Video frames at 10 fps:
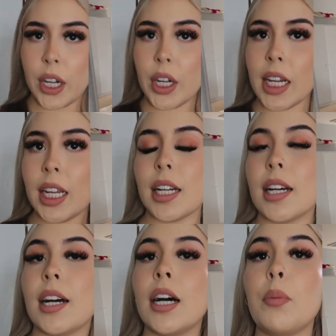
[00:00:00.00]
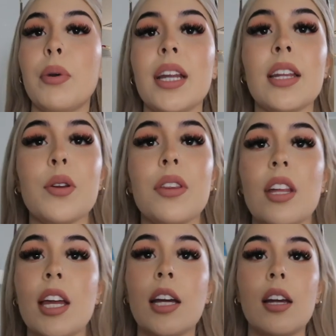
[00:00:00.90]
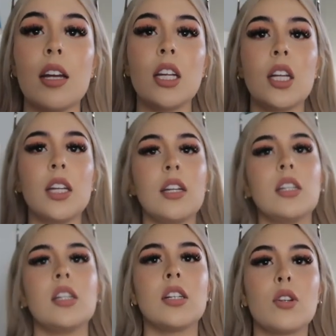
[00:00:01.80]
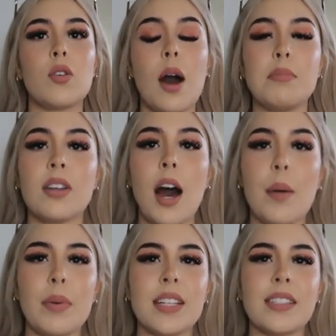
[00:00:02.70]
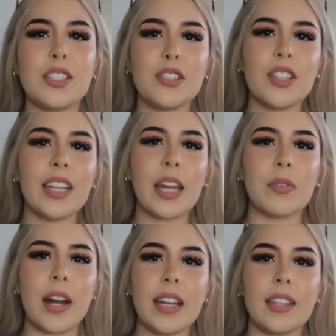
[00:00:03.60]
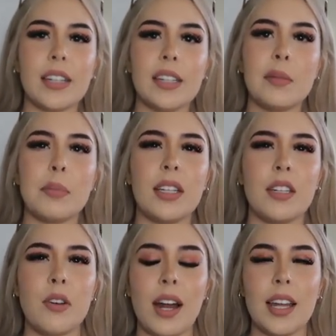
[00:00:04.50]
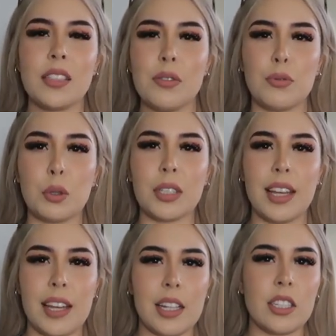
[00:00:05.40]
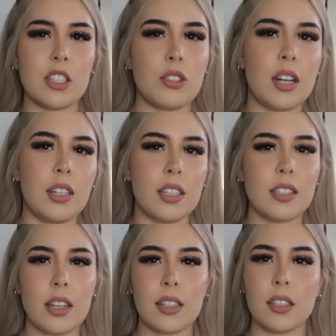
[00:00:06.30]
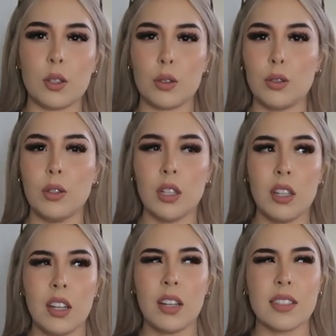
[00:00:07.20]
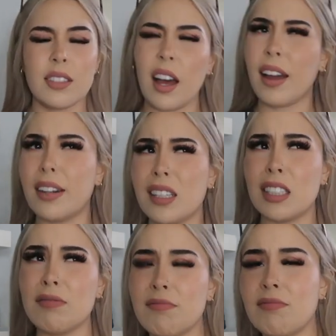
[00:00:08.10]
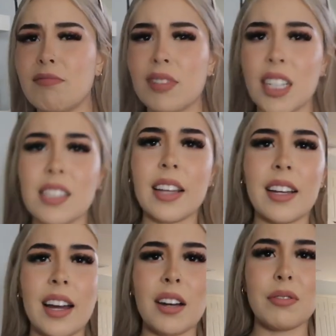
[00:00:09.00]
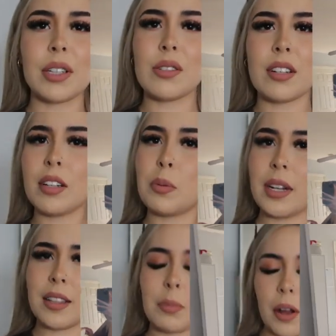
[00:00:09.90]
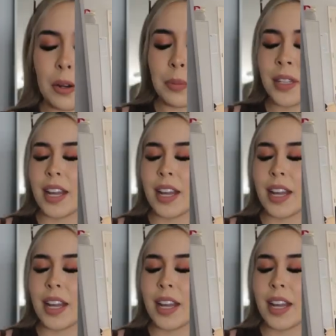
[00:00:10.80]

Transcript: wearing a Pretty Little Thing crop top. It's usually like right here, but you know, I like to fold it in just so that it looks like a little tighter, because like it kind of flows a little bit at the bottom.